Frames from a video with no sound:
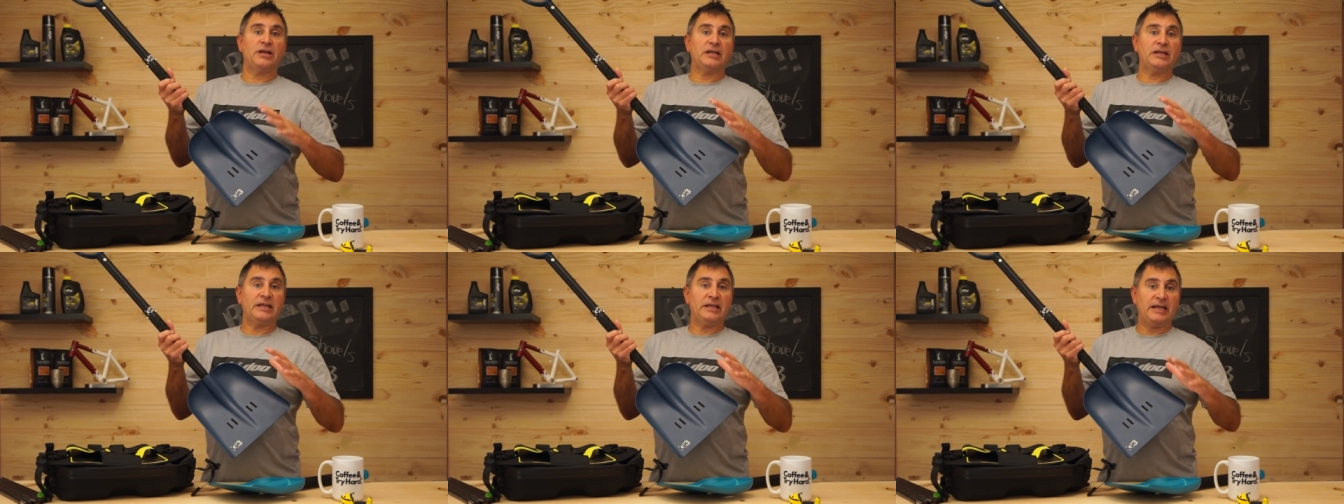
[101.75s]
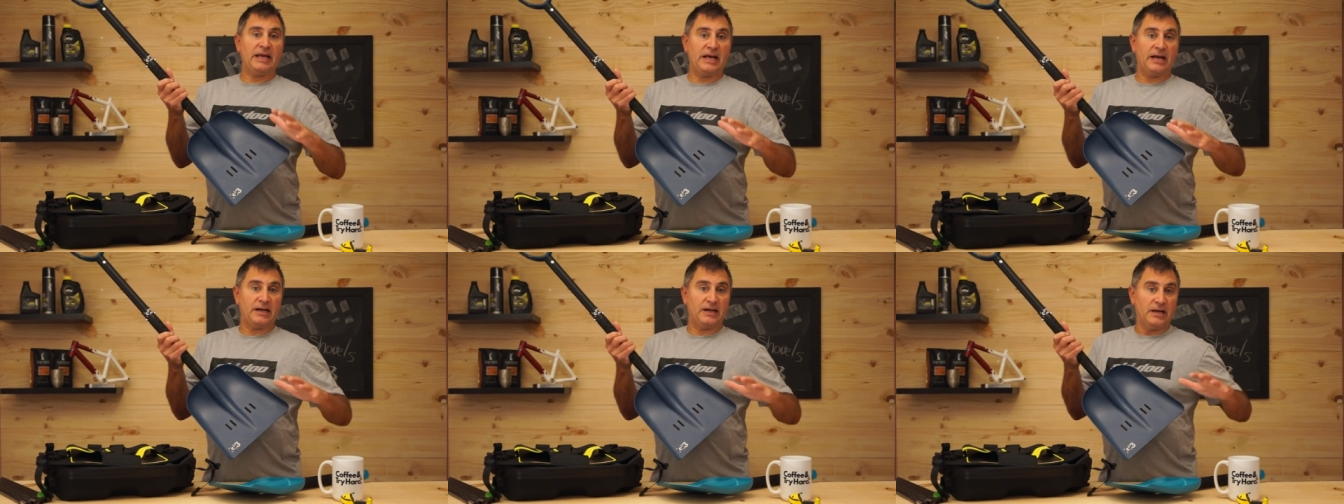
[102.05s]
It can
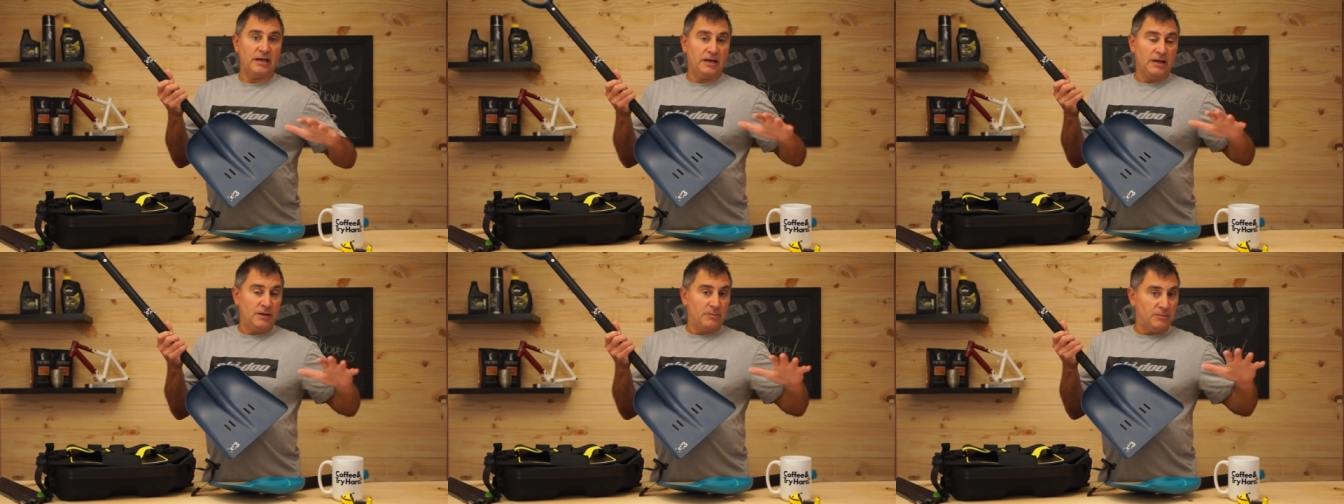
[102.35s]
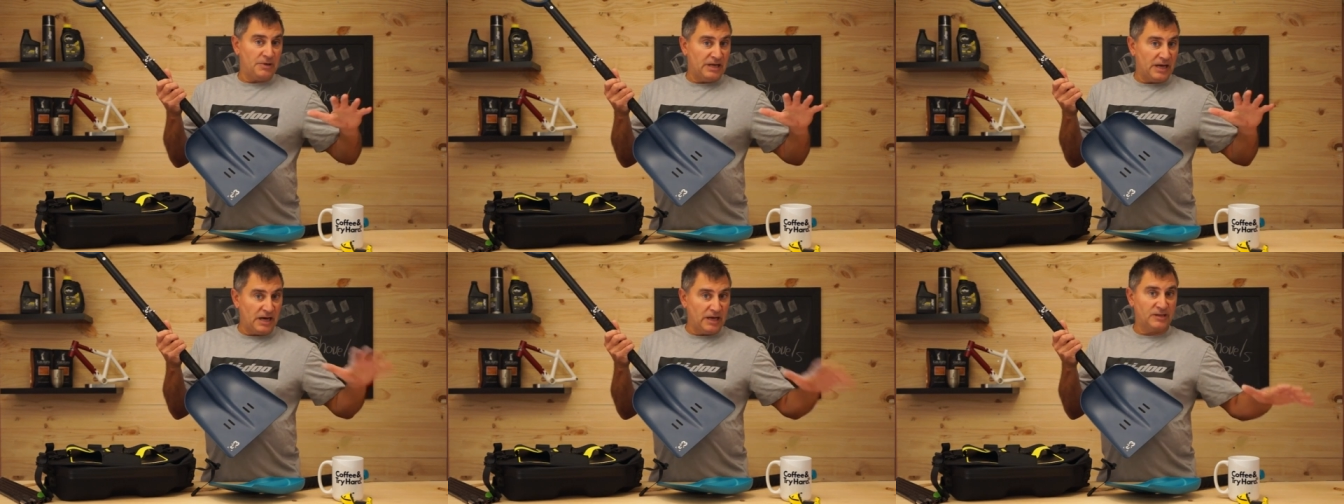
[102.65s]
get
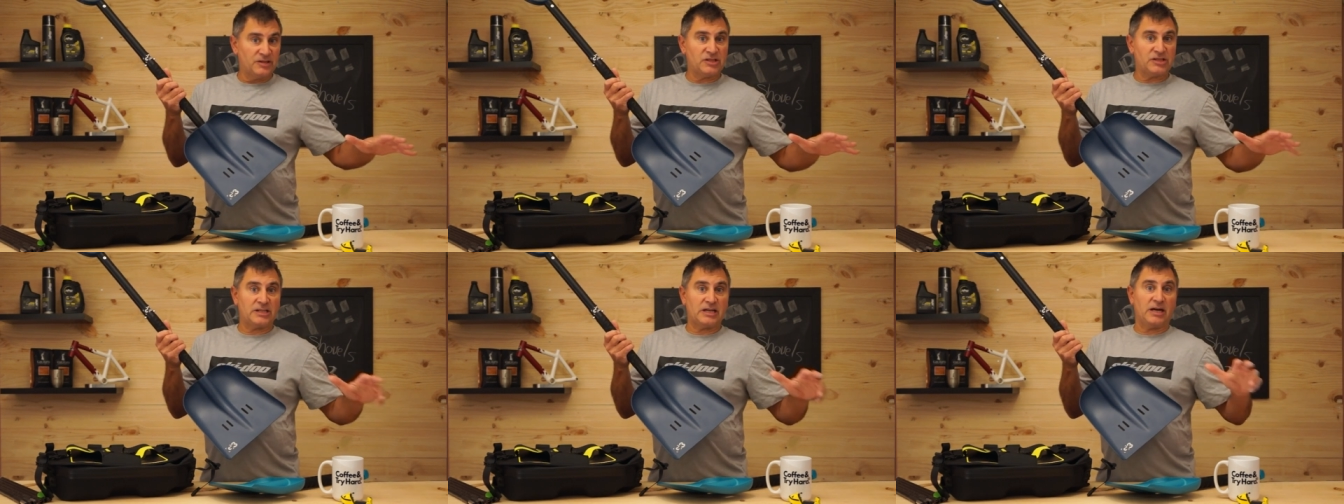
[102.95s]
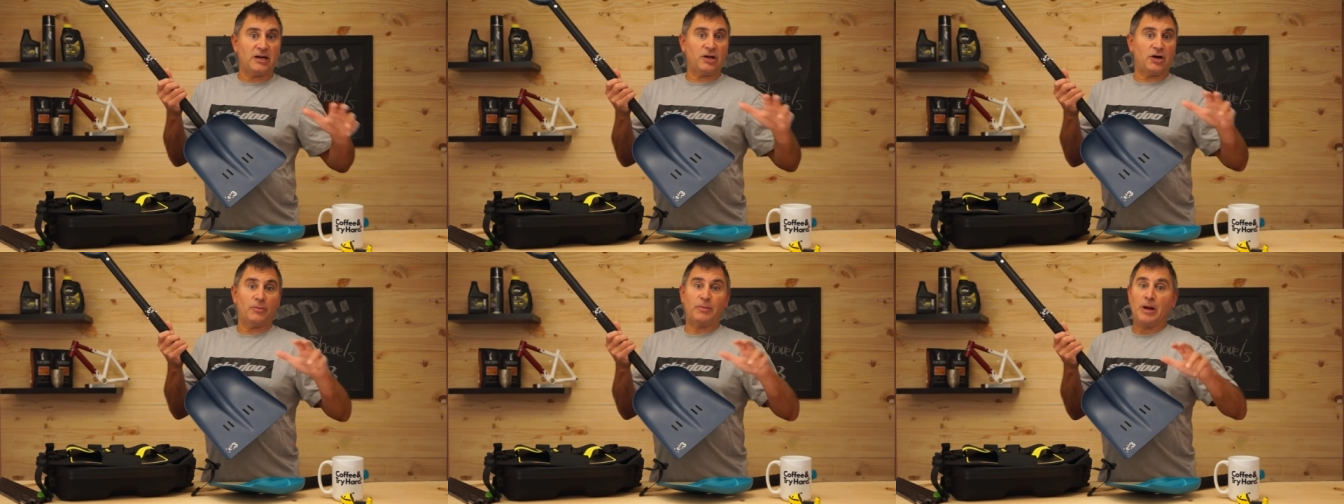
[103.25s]
me
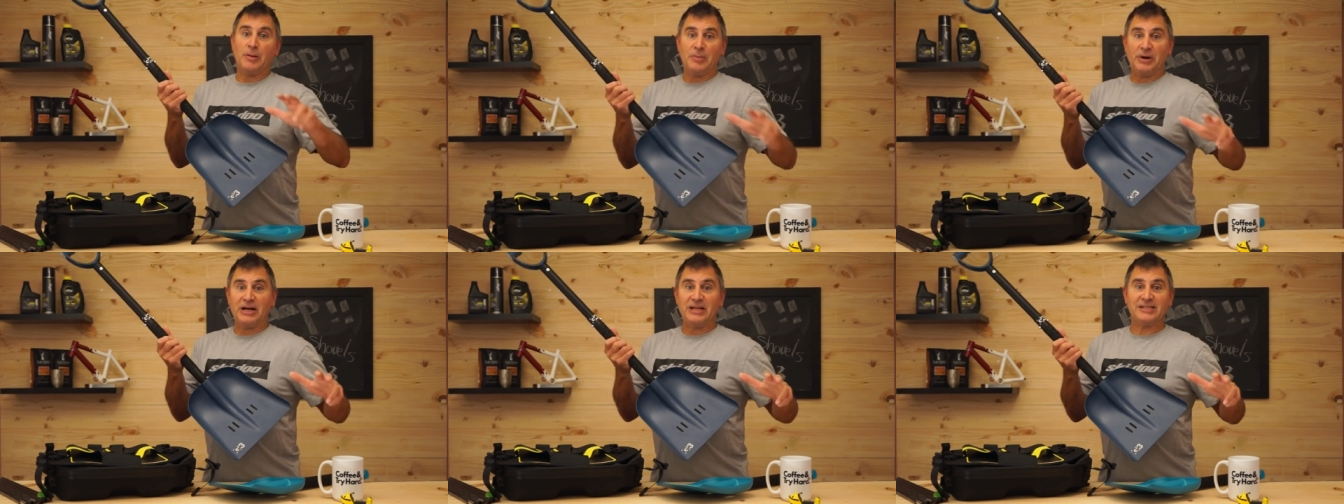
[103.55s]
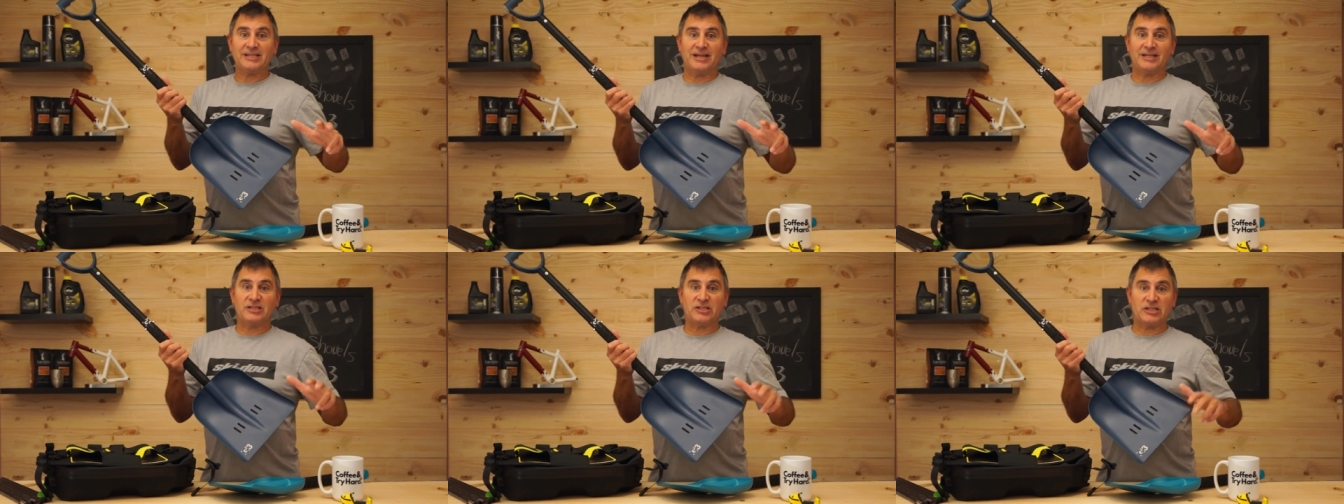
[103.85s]
unstuck or my
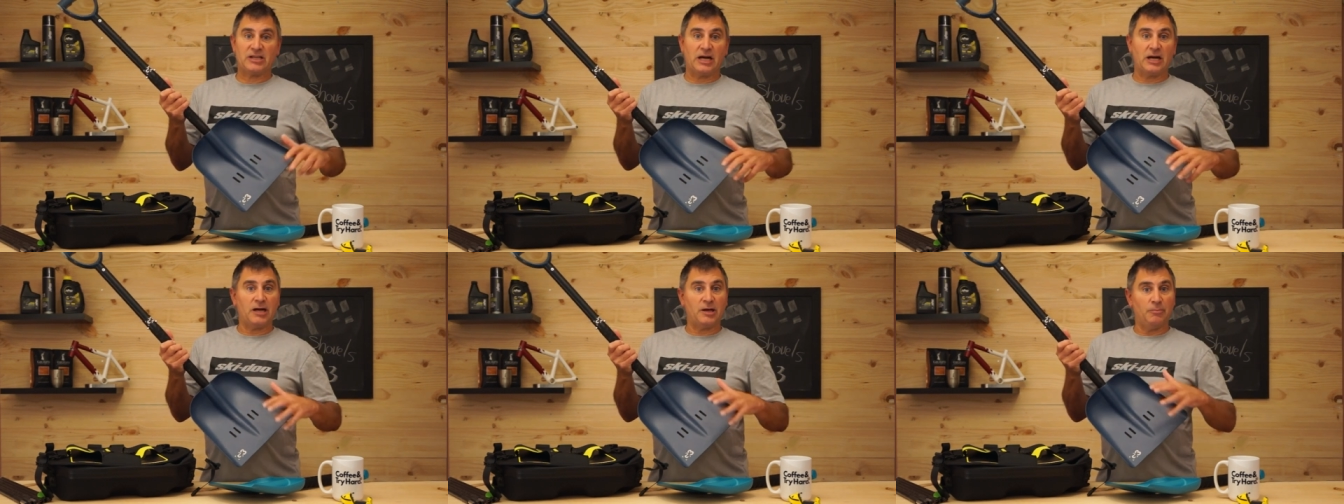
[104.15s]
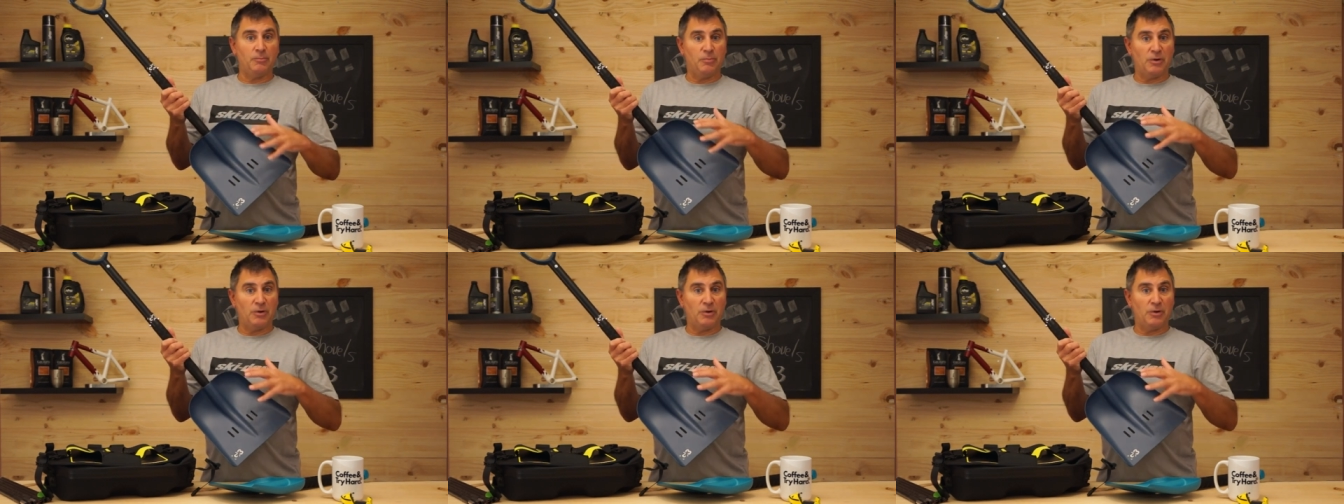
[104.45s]
buddies unstuck,